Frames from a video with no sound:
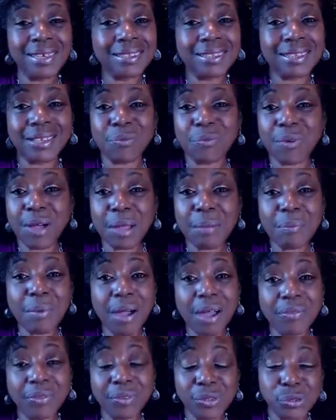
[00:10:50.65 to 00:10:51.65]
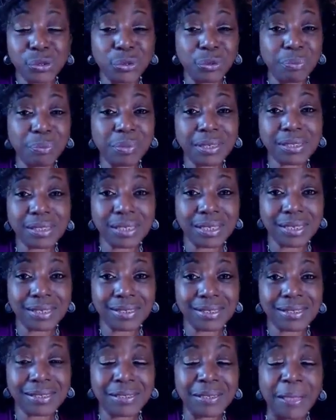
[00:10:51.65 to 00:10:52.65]
then why bother doing
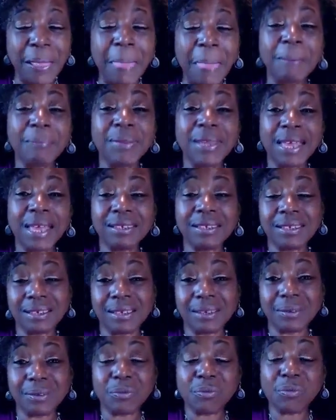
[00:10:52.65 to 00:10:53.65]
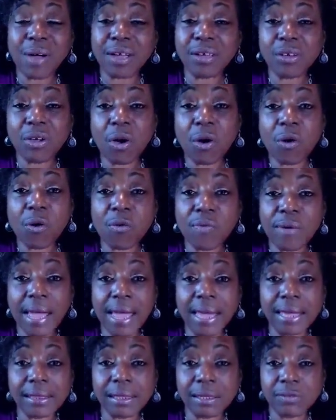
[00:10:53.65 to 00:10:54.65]
business? Now look, while you're over
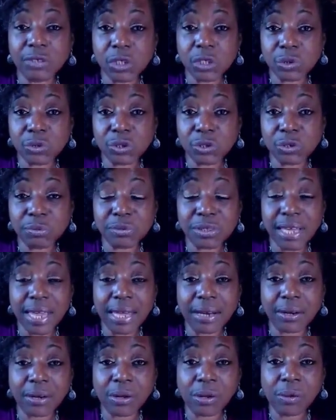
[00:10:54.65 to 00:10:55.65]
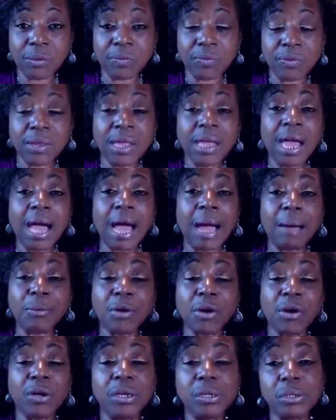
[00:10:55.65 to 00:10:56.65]
at the YouTube channel, I'm
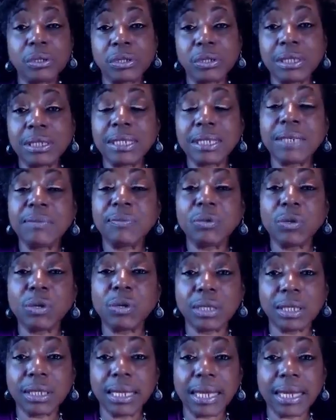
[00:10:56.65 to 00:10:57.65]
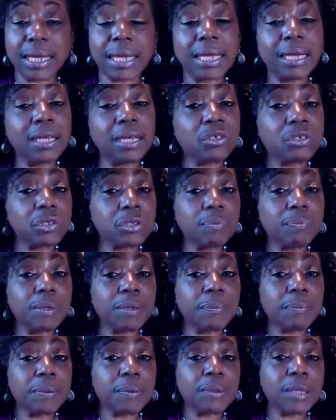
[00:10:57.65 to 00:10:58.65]
going to leave you a link and it should be
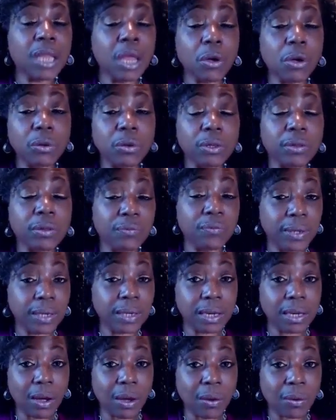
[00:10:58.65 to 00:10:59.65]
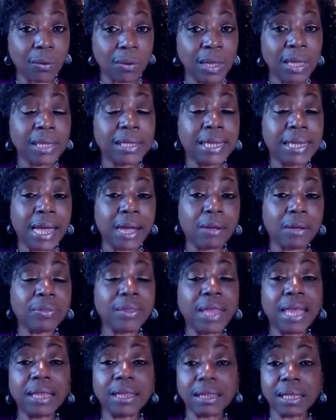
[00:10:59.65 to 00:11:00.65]
below the video. Now
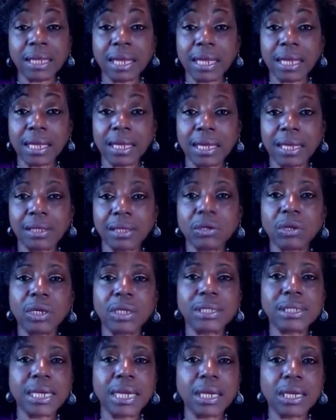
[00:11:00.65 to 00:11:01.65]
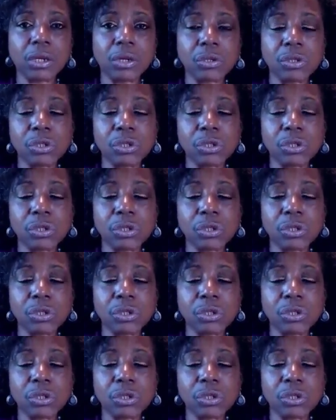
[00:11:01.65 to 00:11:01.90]
that link is going to take you